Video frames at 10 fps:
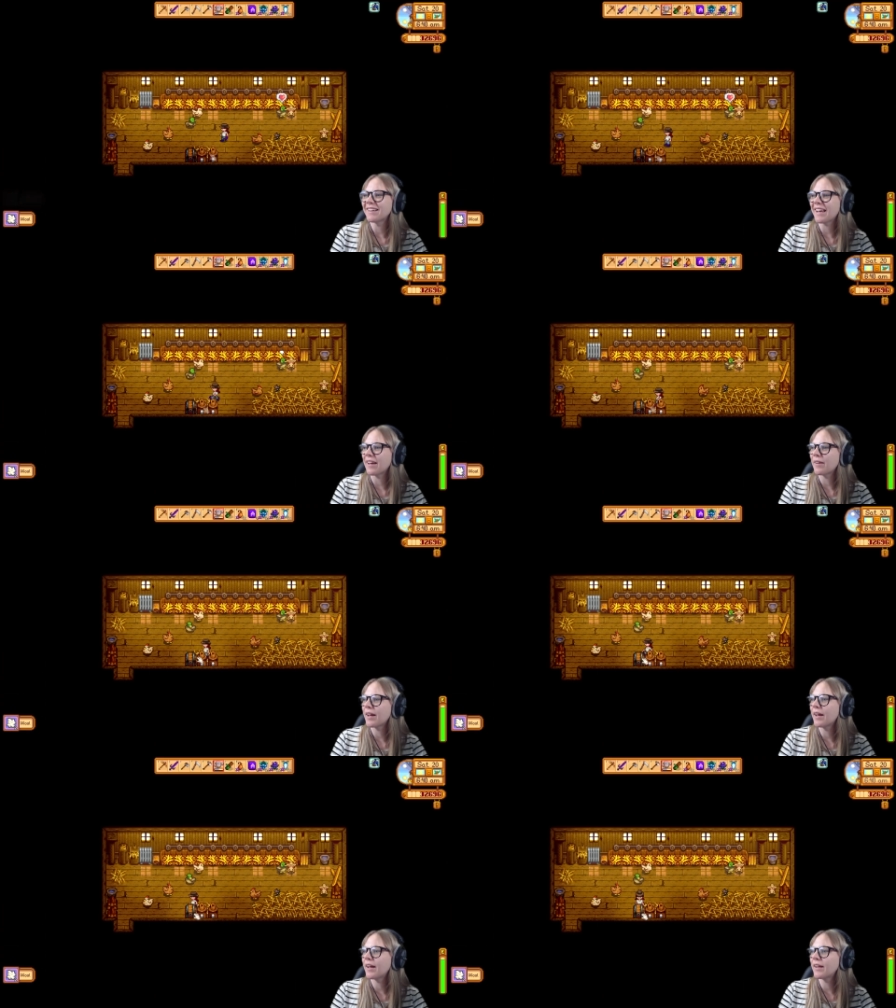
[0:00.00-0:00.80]
Okay,
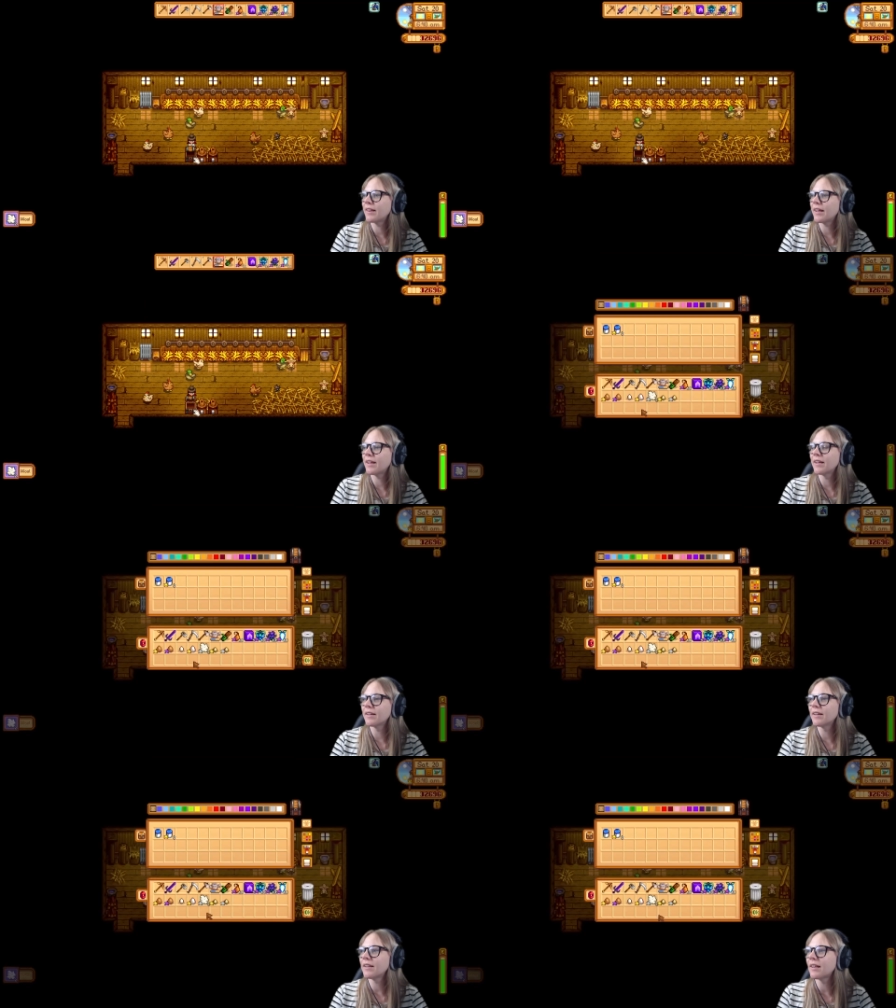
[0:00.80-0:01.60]
and
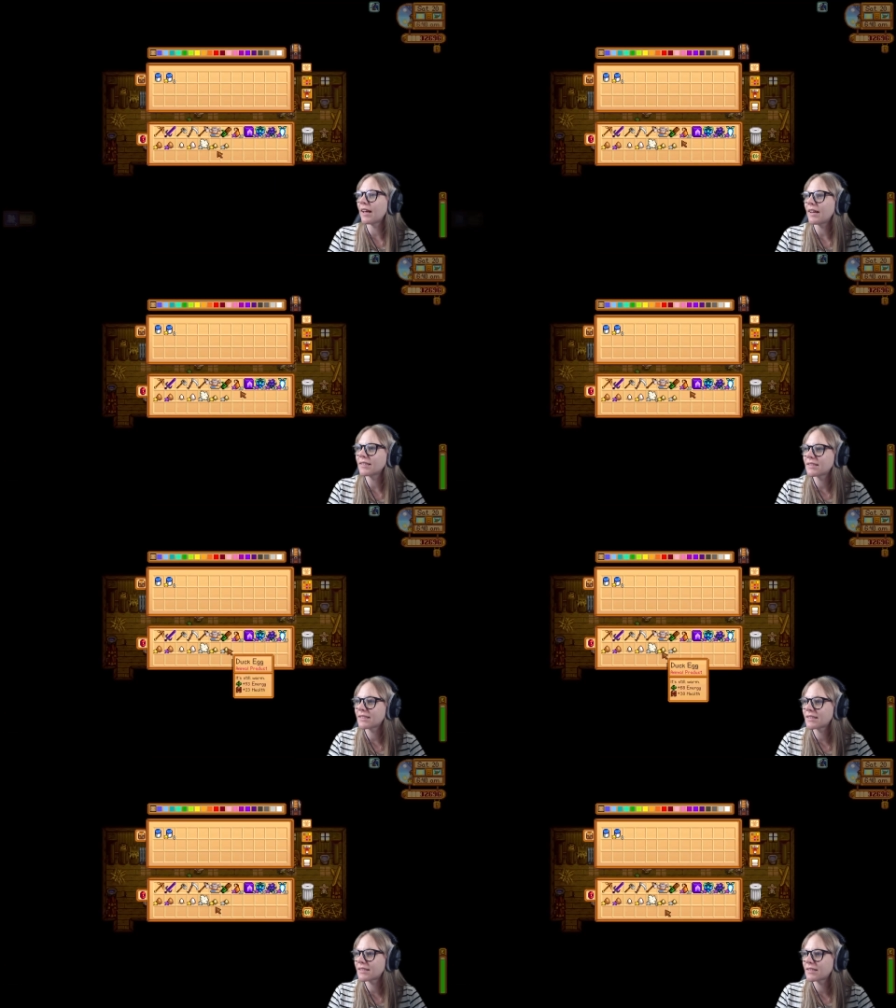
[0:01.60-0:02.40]
then
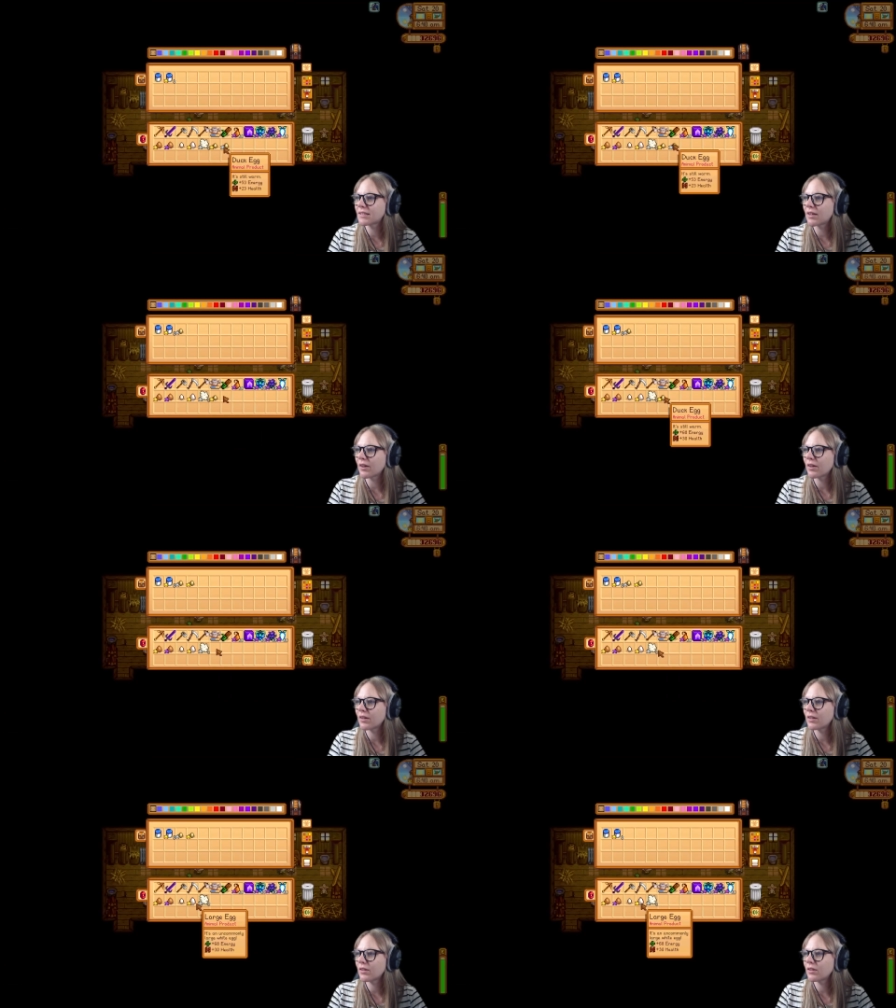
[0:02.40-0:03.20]
let's go.
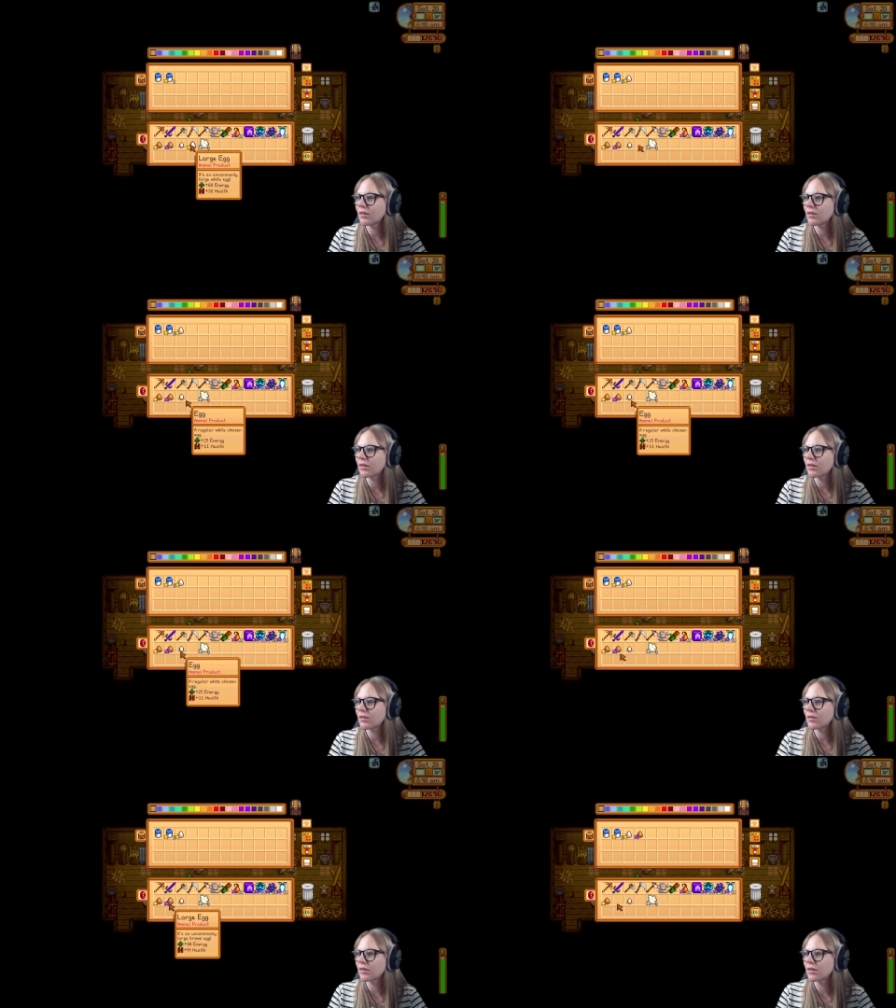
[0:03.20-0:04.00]
You, you,
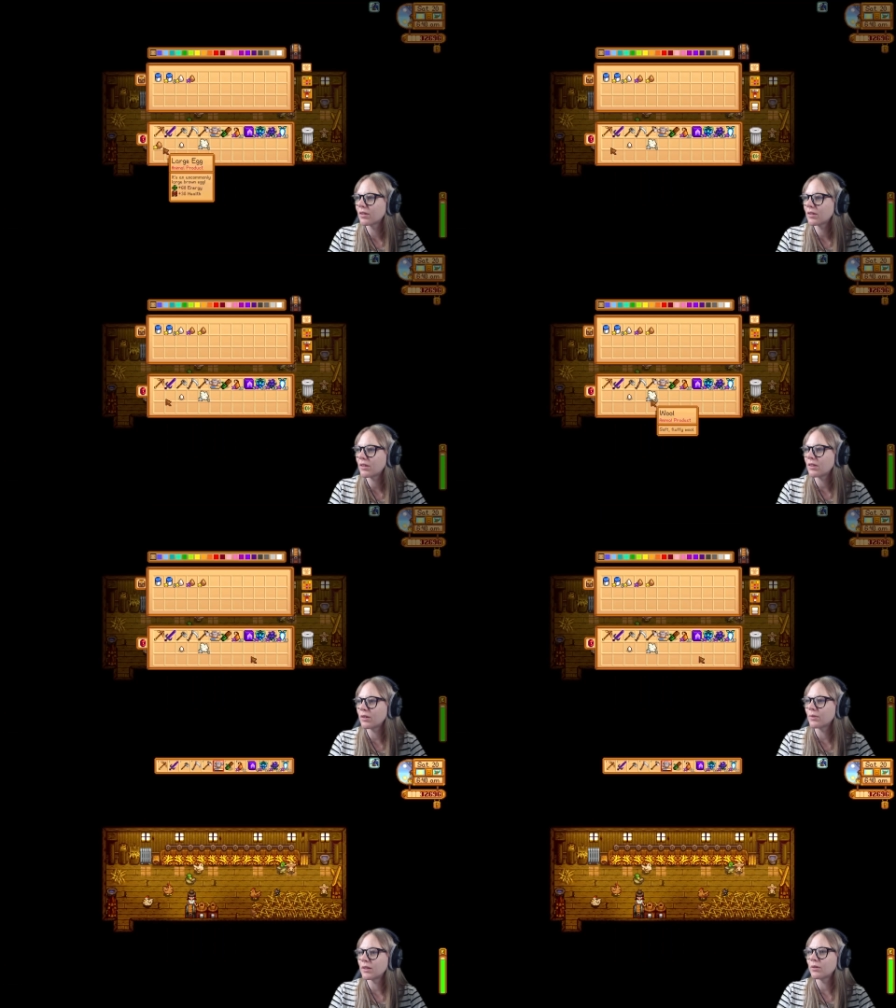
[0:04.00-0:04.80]
you, you,
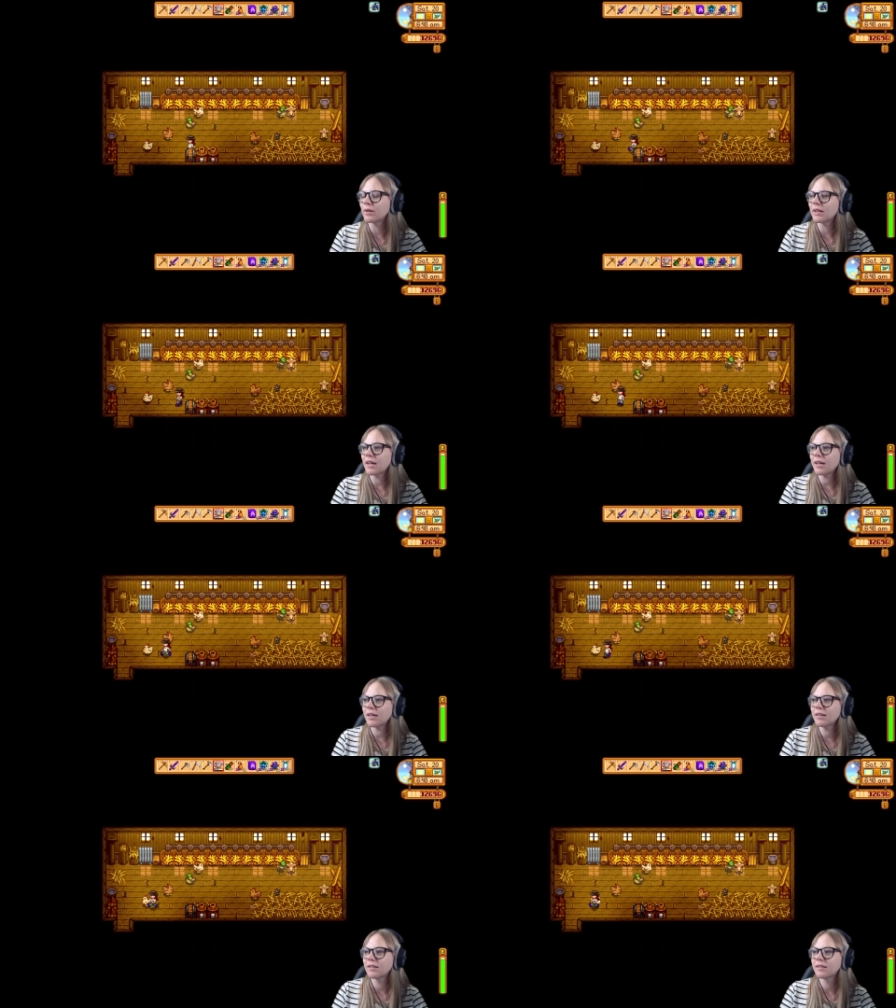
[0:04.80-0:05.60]
you, and you in
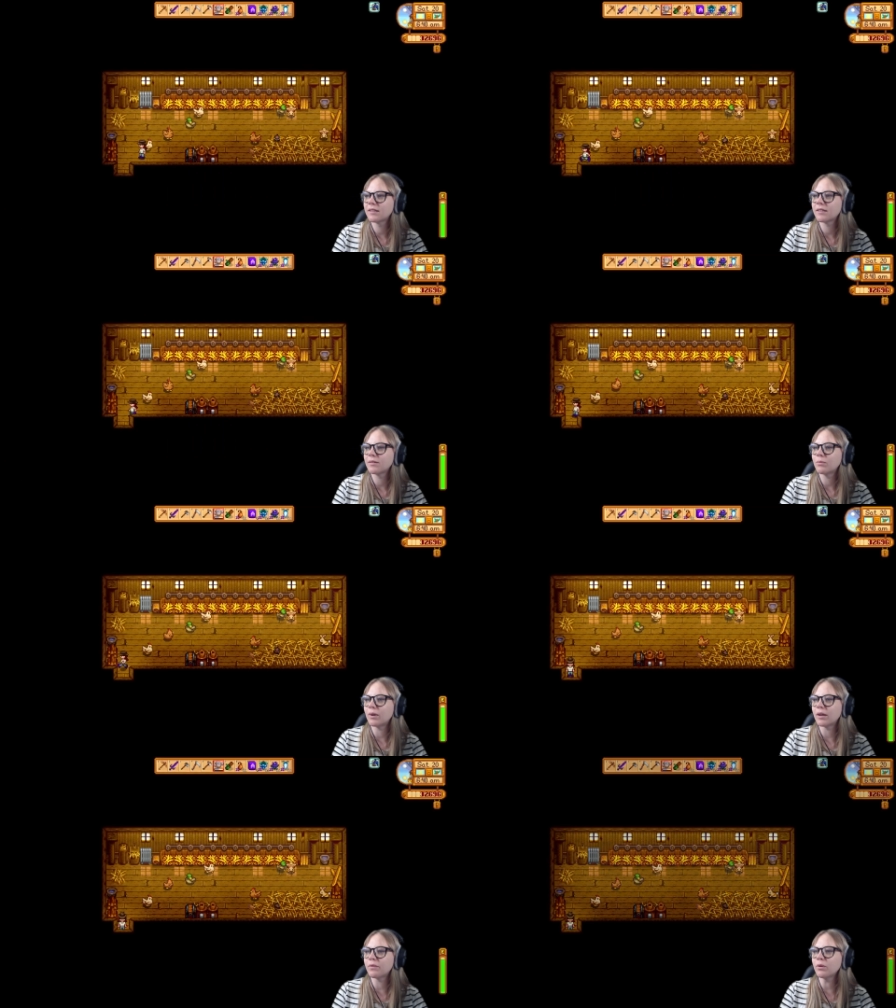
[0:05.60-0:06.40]
there.
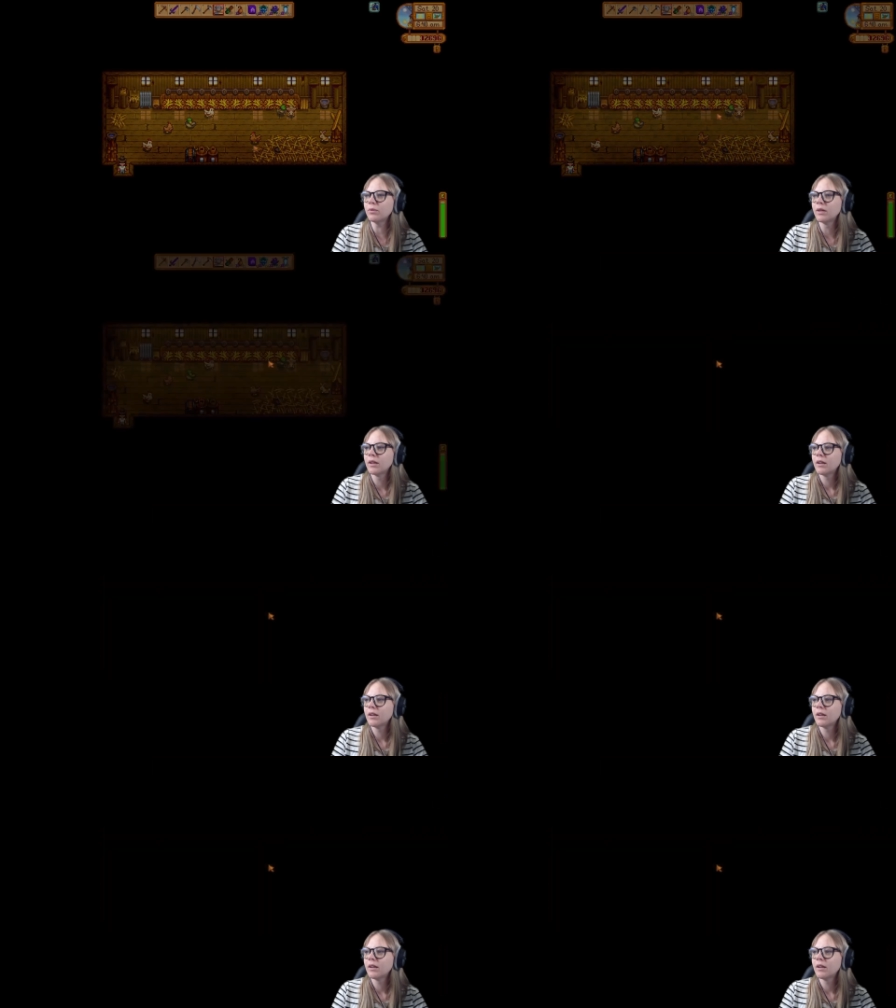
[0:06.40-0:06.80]
Wonderful.